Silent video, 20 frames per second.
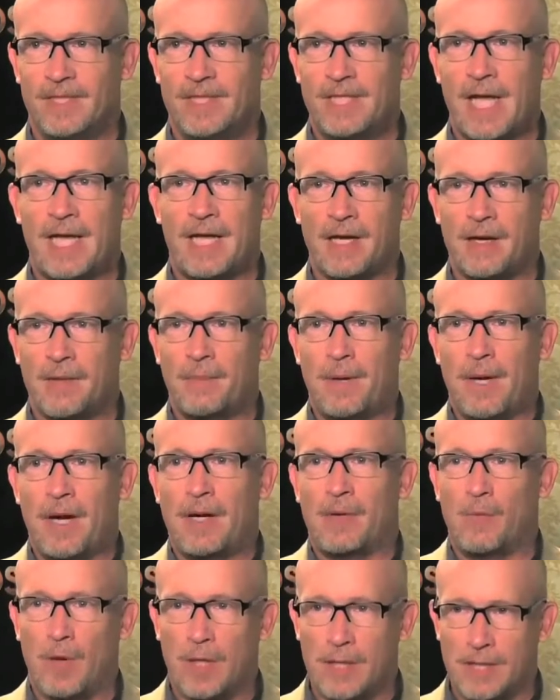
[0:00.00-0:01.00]
taking
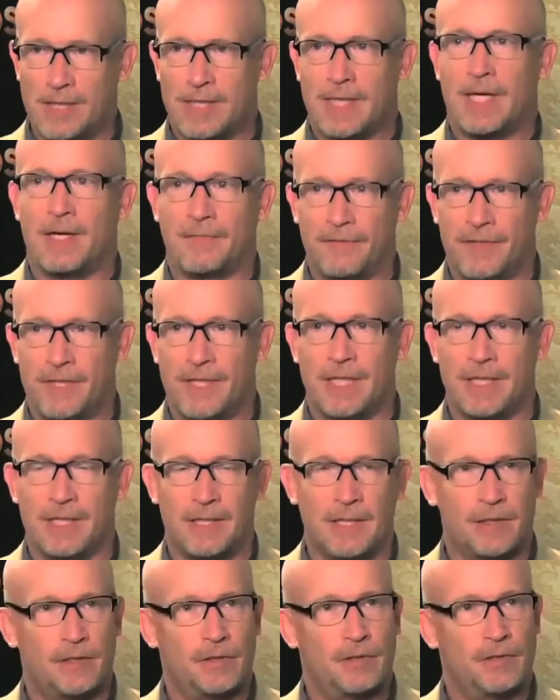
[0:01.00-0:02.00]
upon oneself
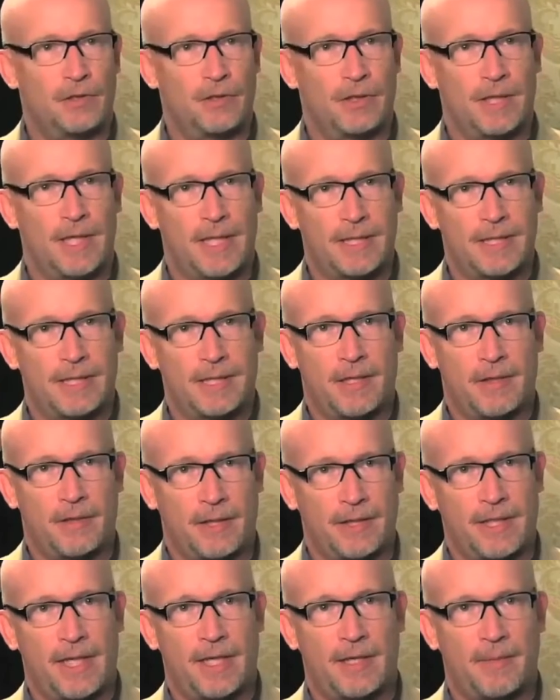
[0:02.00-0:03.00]
sins that you shouldn't
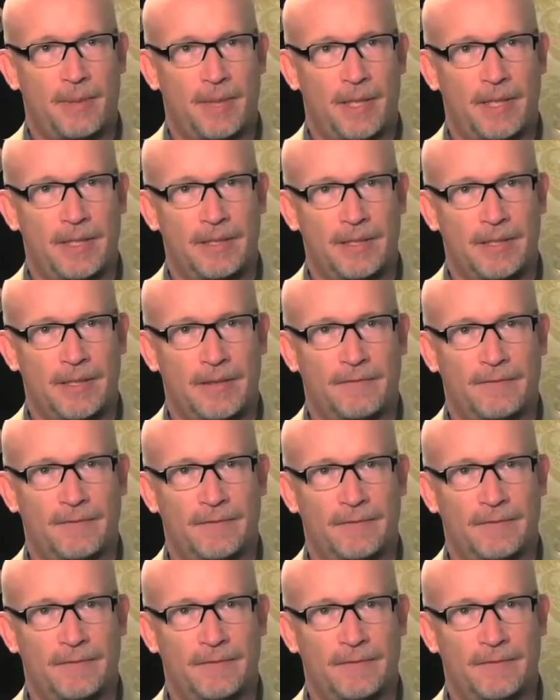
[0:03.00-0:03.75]
necessarily take upon yourself.